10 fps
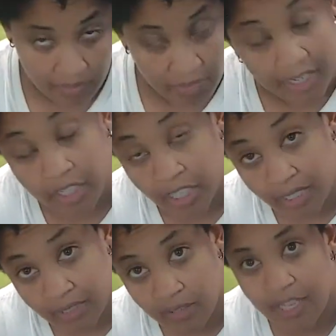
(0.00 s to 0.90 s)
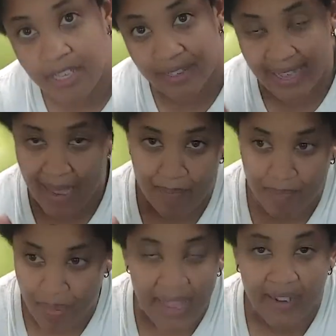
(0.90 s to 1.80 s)
It could. You can't
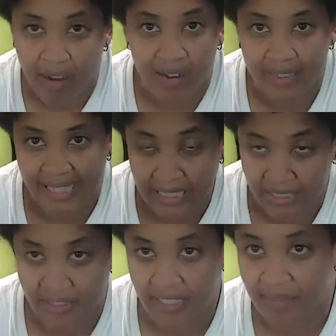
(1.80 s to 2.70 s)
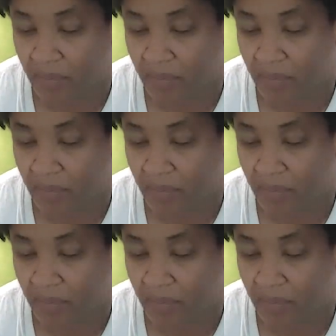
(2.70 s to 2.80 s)
bank on anything.